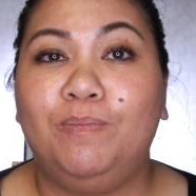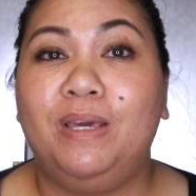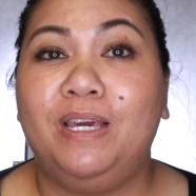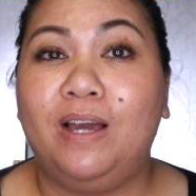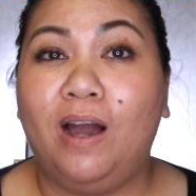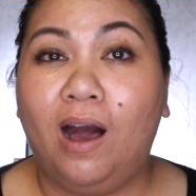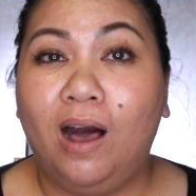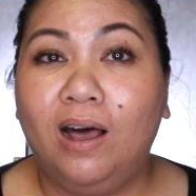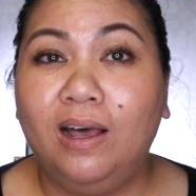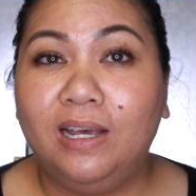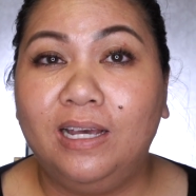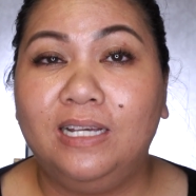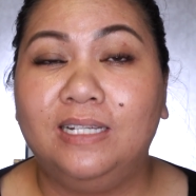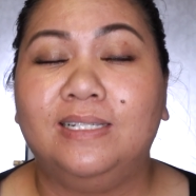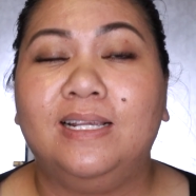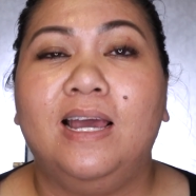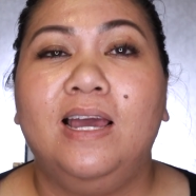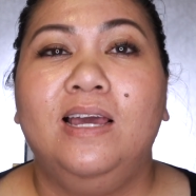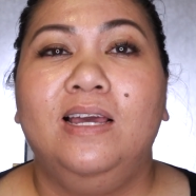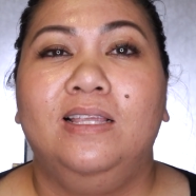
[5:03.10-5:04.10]
because
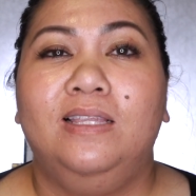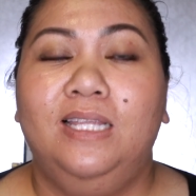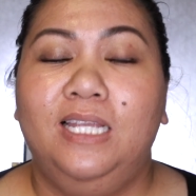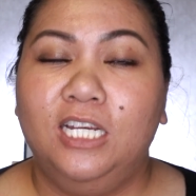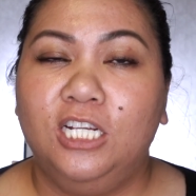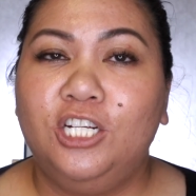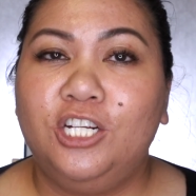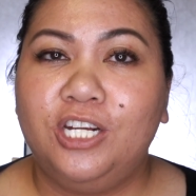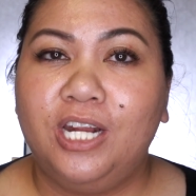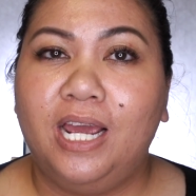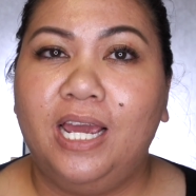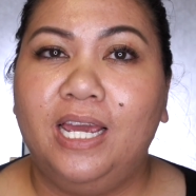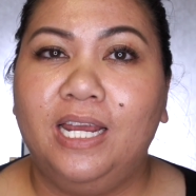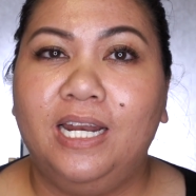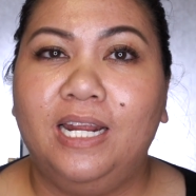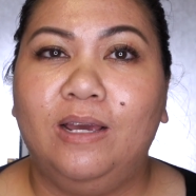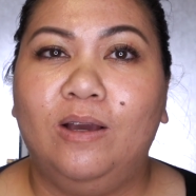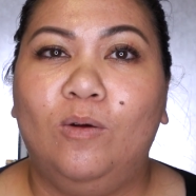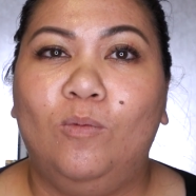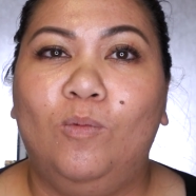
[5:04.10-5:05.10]
this
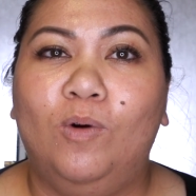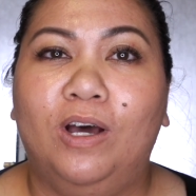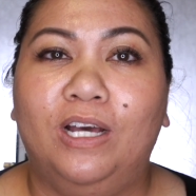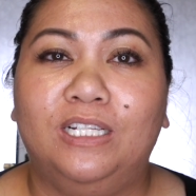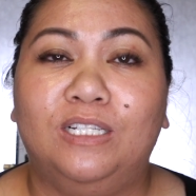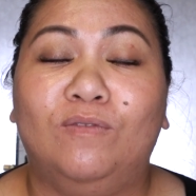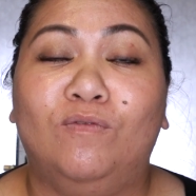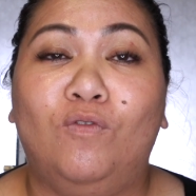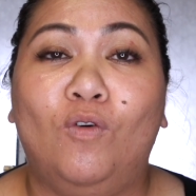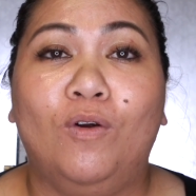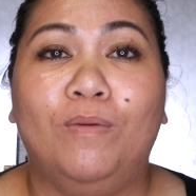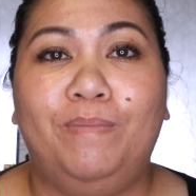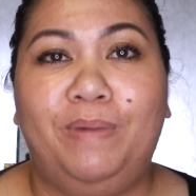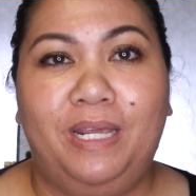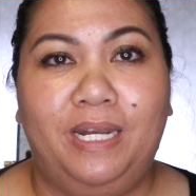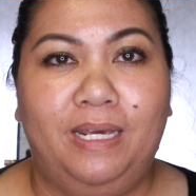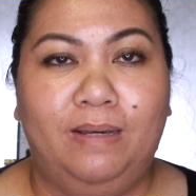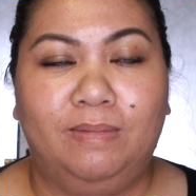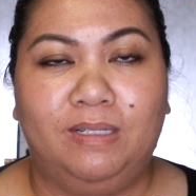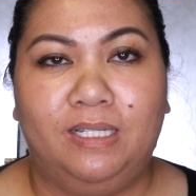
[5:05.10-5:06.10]
shade was for
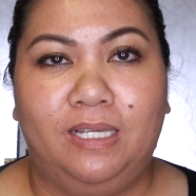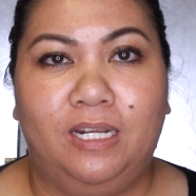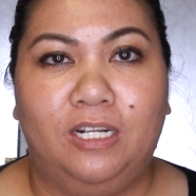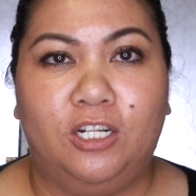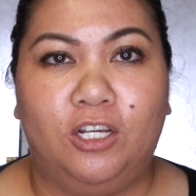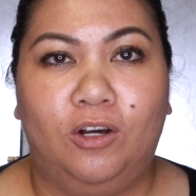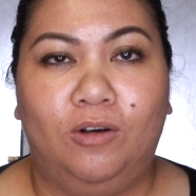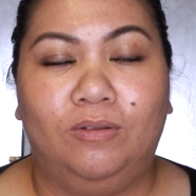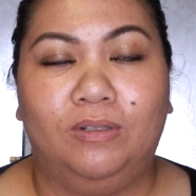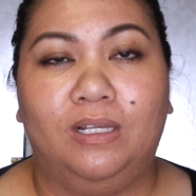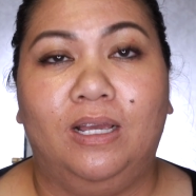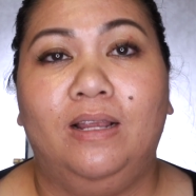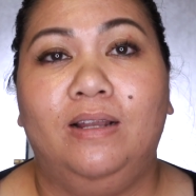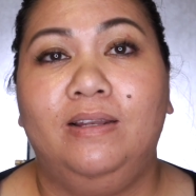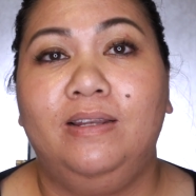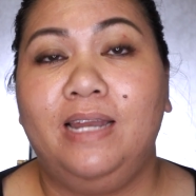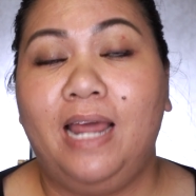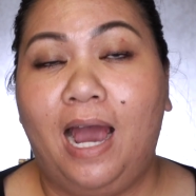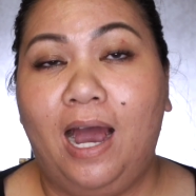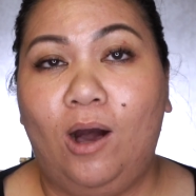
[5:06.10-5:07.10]
medium skin tones.
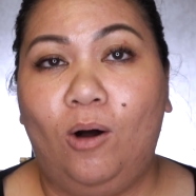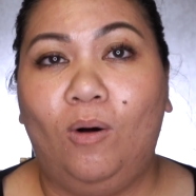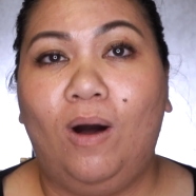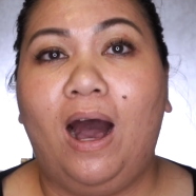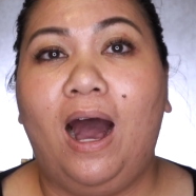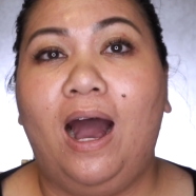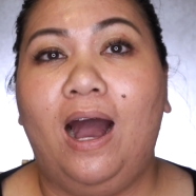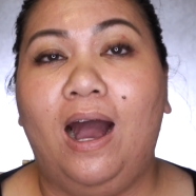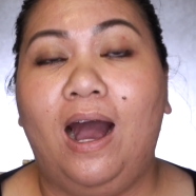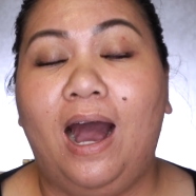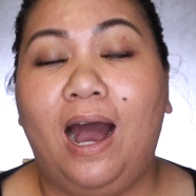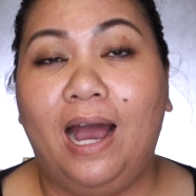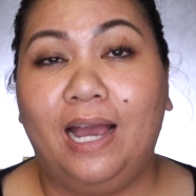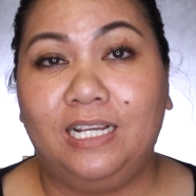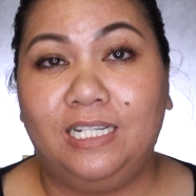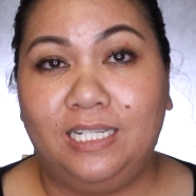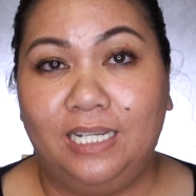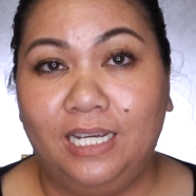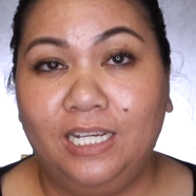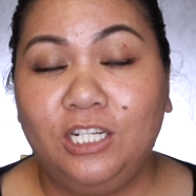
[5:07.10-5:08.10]
Now,
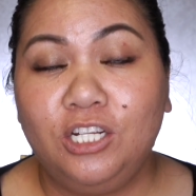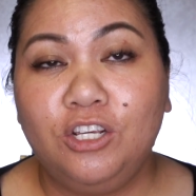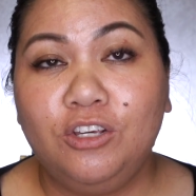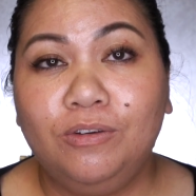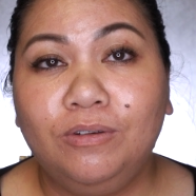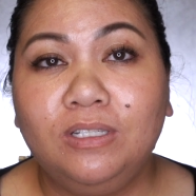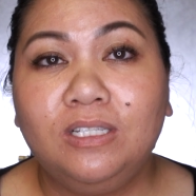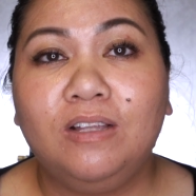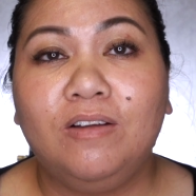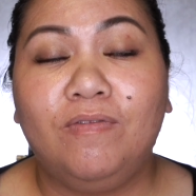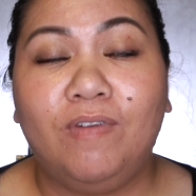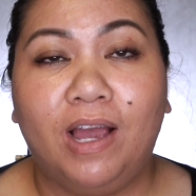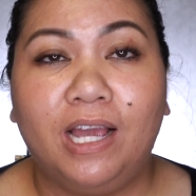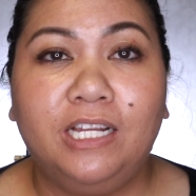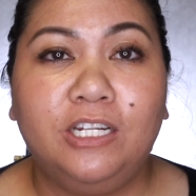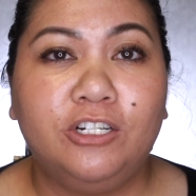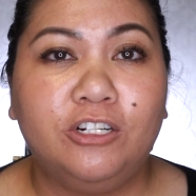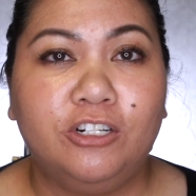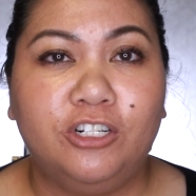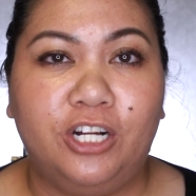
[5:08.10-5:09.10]
I did use the
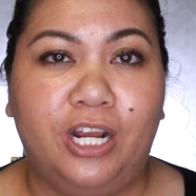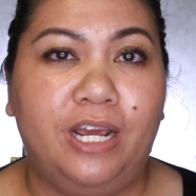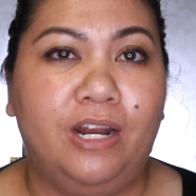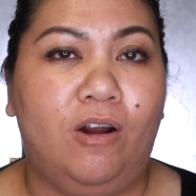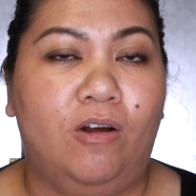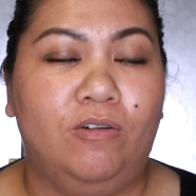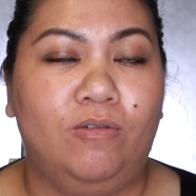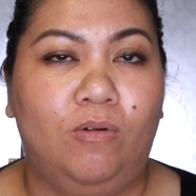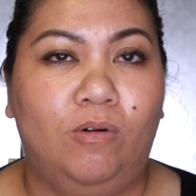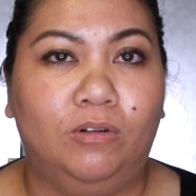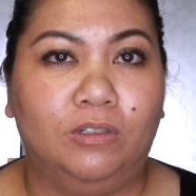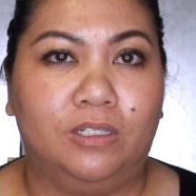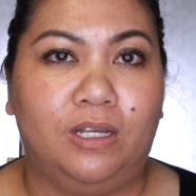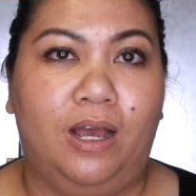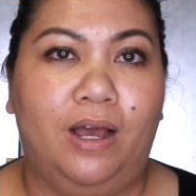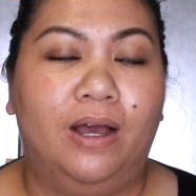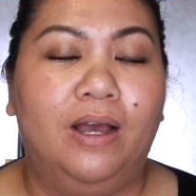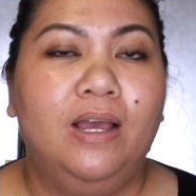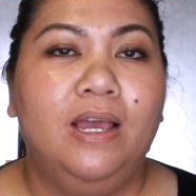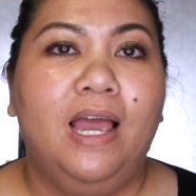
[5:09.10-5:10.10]
Find Your Shade on
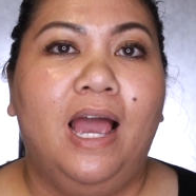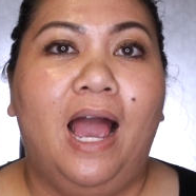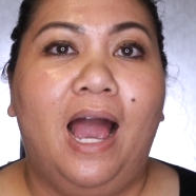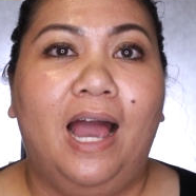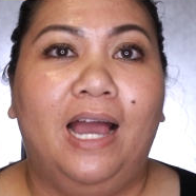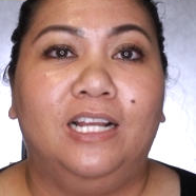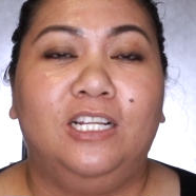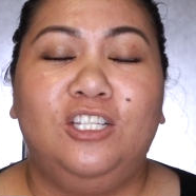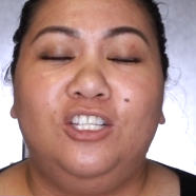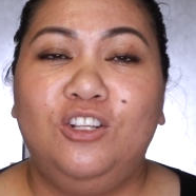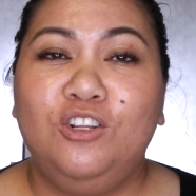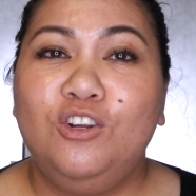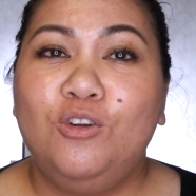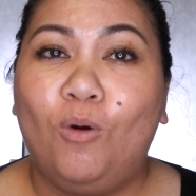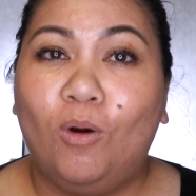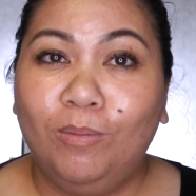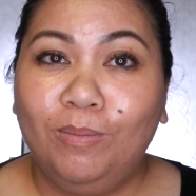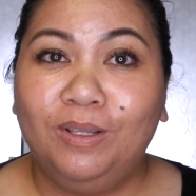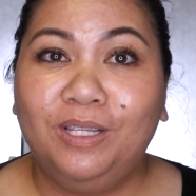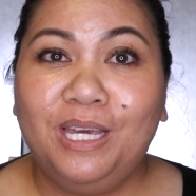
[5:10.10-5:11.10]
Ulta and
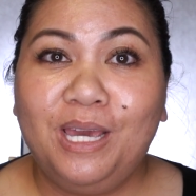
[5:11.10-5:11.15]
normally